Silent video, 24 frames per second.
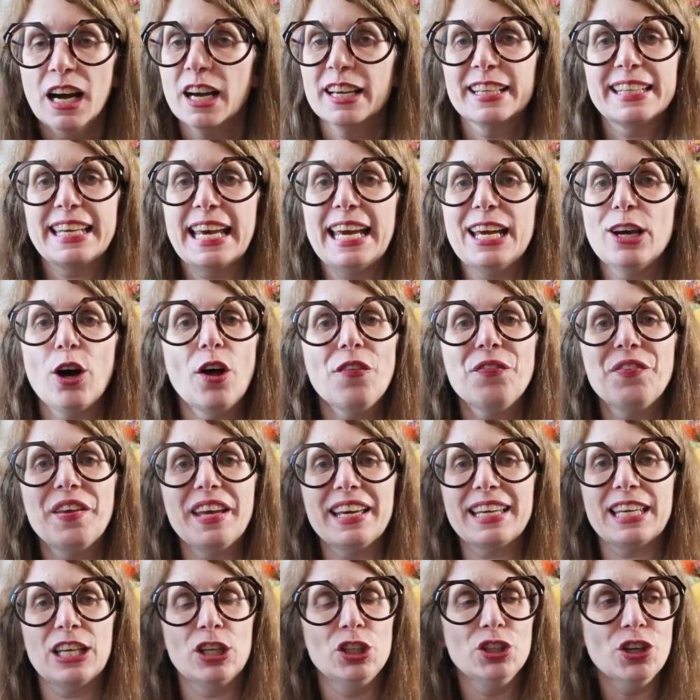
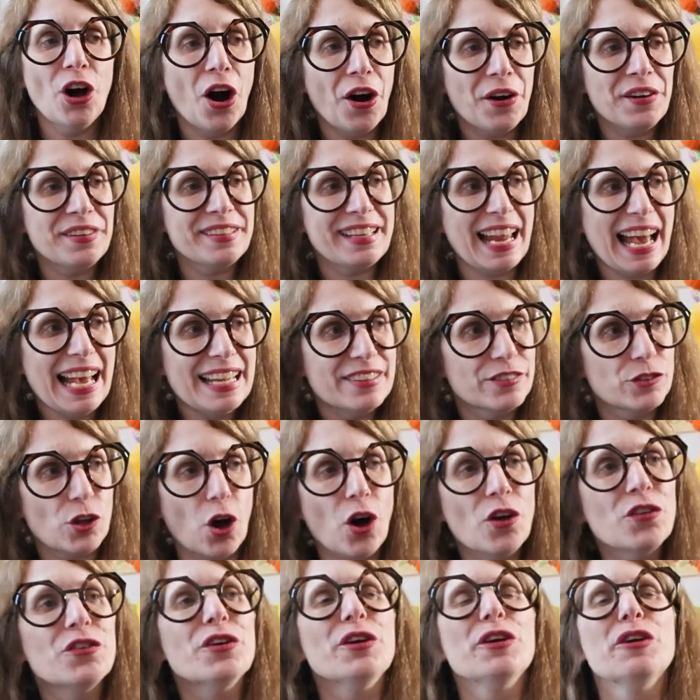chaotic yarn and
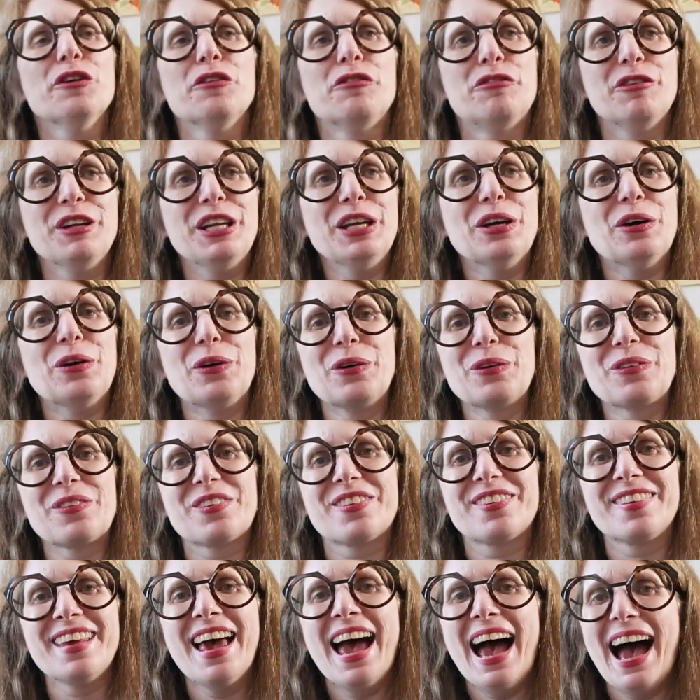other
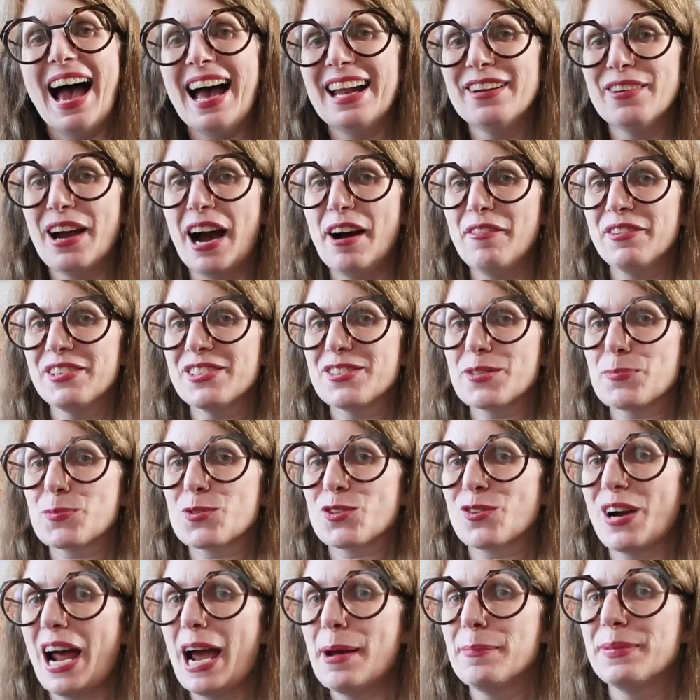videos and you haven't
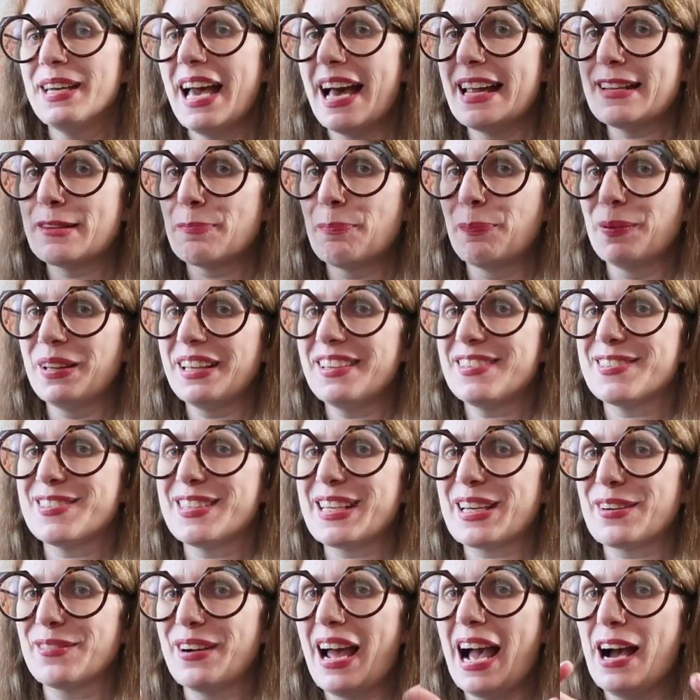subscribed yet, please
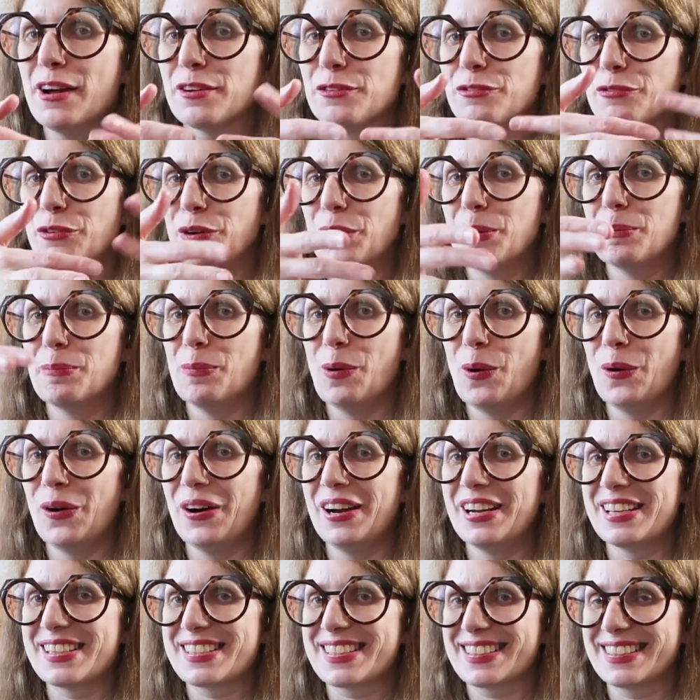stick around for
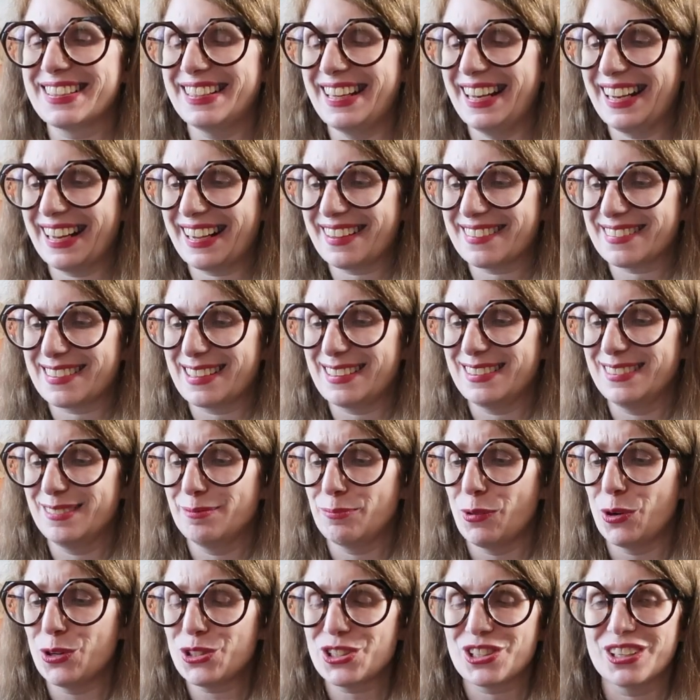more shenanigans in
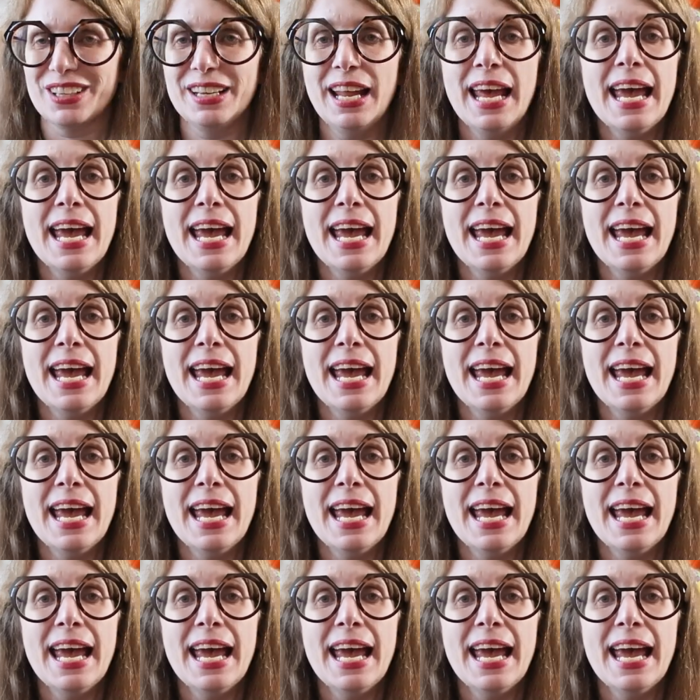motion.